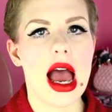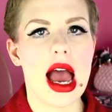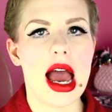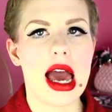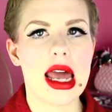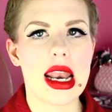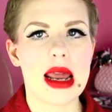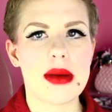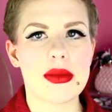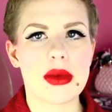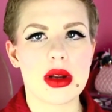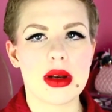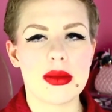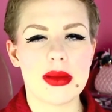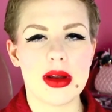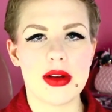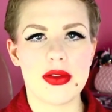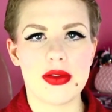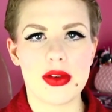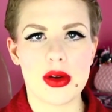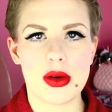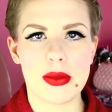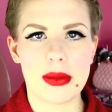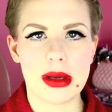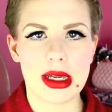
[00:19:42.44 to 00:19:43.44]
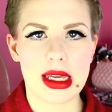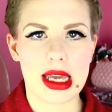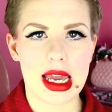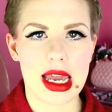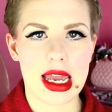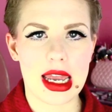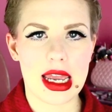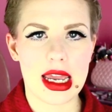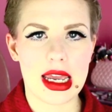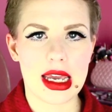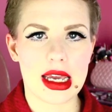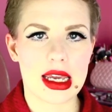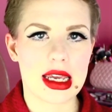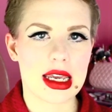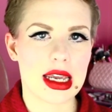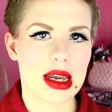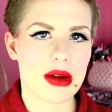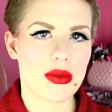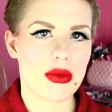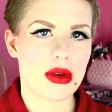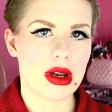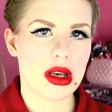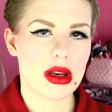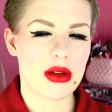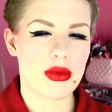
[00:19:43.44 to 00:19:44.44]
and I'm going to be filming a
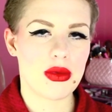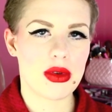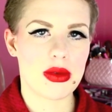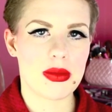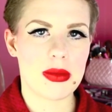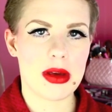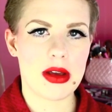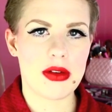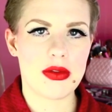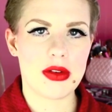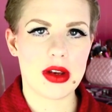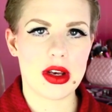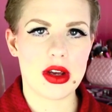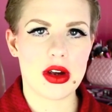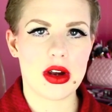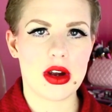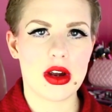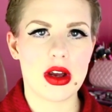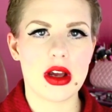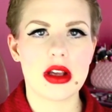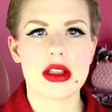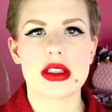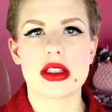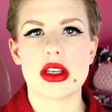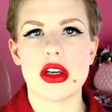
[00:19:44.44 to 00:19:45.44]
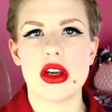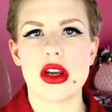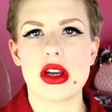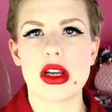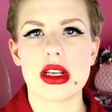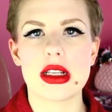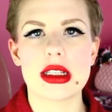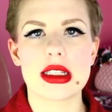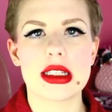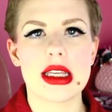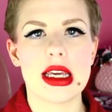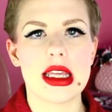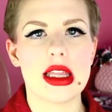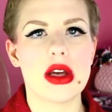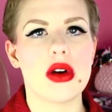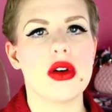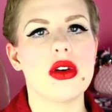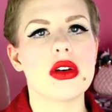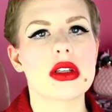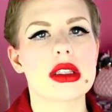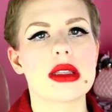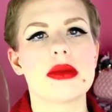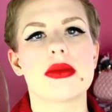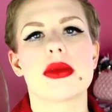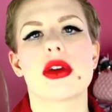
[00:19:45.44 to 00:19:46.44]
get ready with me video so you can see the
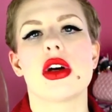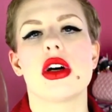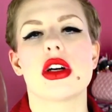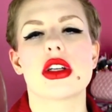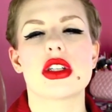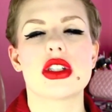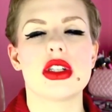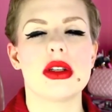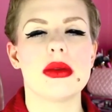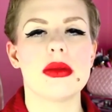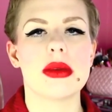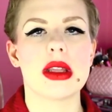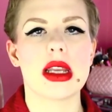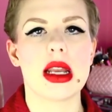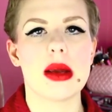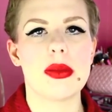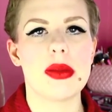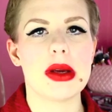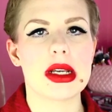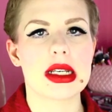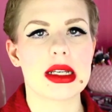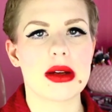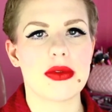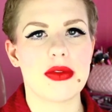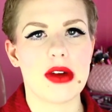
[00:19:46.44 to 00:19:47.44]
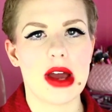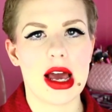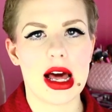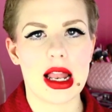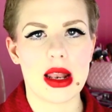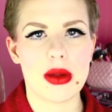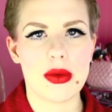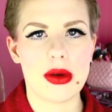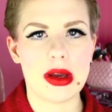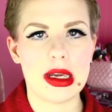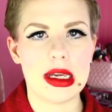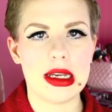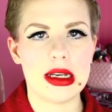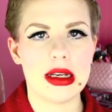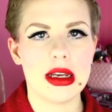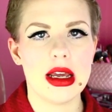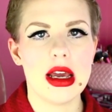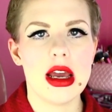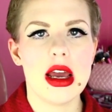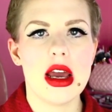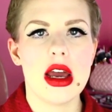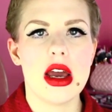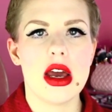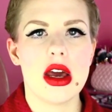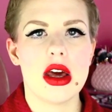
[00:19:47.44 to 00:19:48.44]
awesome costume that I picked up for Halloween.
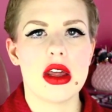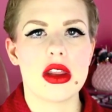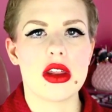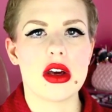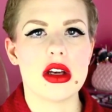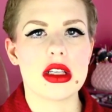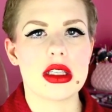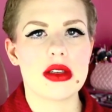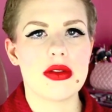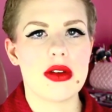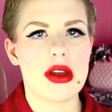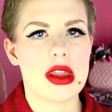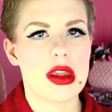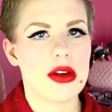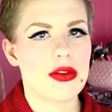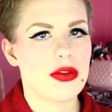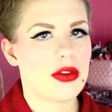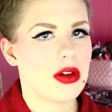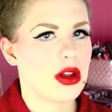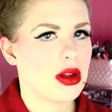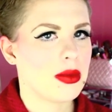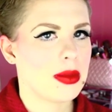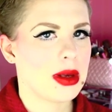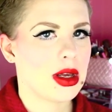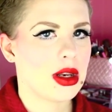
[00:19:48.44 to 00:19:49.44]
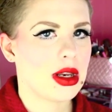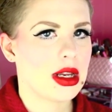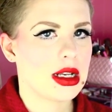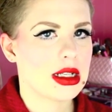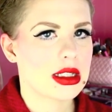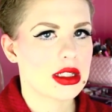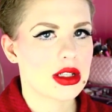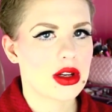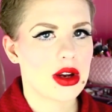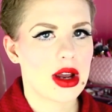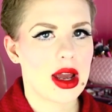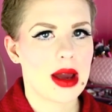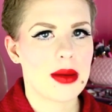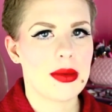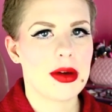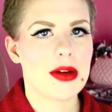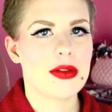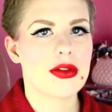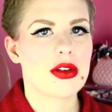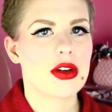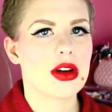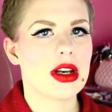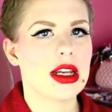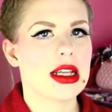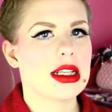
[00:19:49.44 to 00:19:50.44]
Those of you that follow me on Instagram
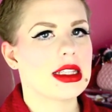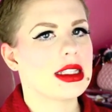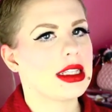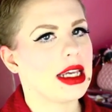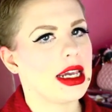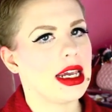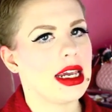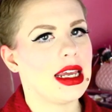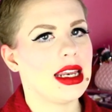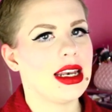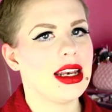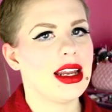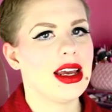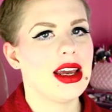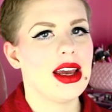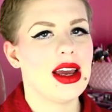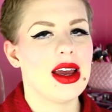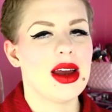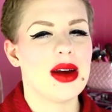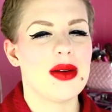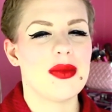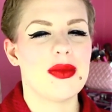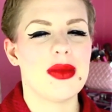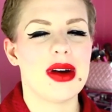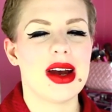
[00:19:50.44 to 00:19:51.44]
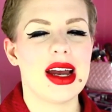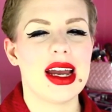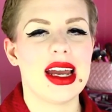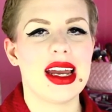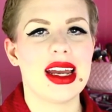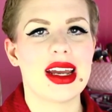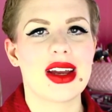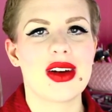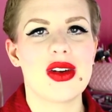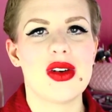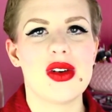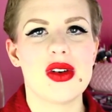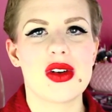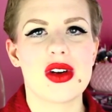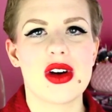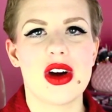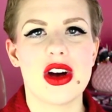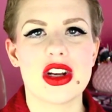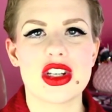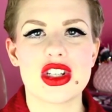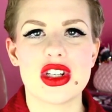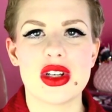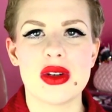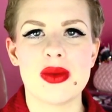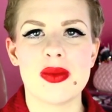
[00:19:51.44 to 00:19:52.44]
have already seen my cool
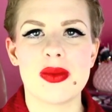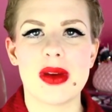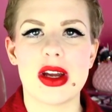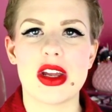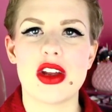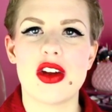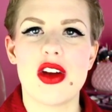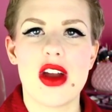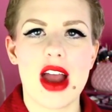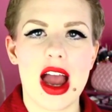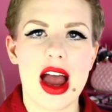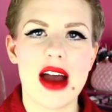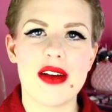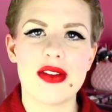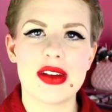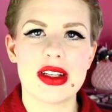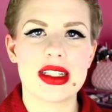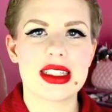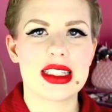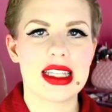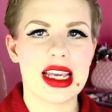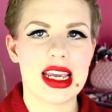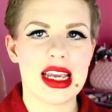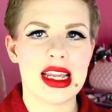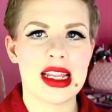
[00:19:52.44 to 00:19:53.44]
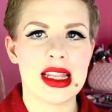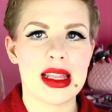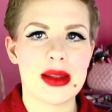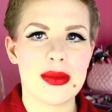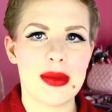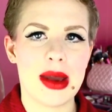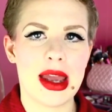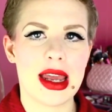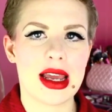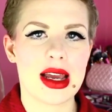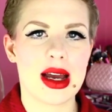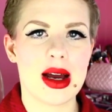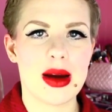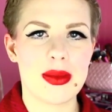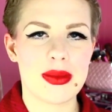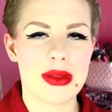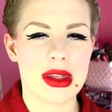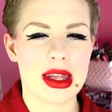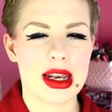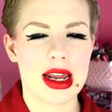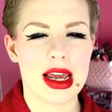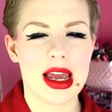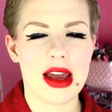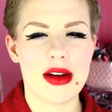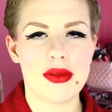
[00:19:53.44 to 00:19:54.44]
costume, but you haven't seen the makeup
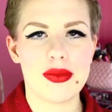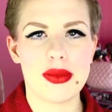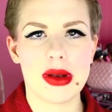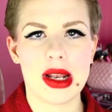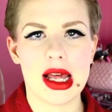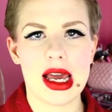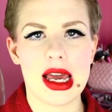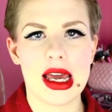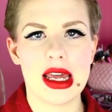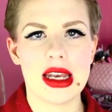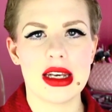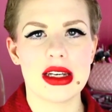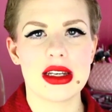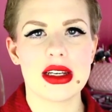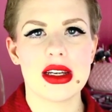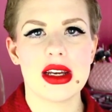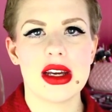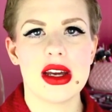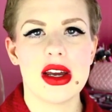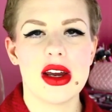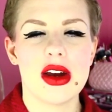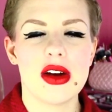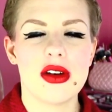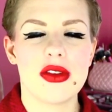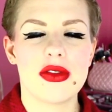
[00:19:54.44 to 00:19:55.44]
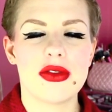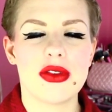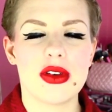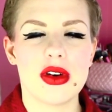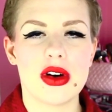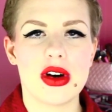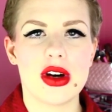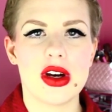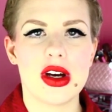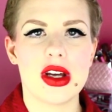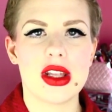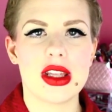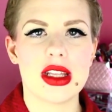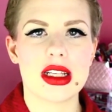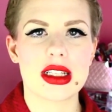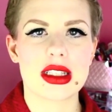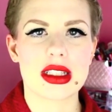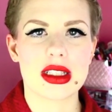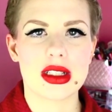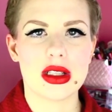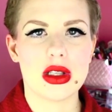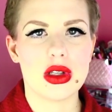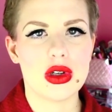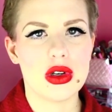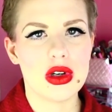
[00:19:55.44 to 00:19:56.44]
that I have planned for
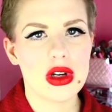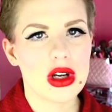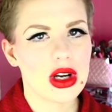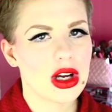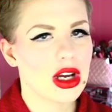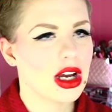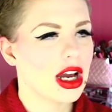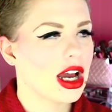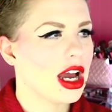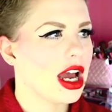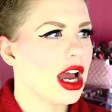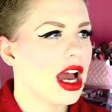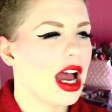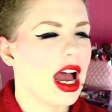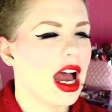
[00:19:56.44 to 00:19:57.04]
this look.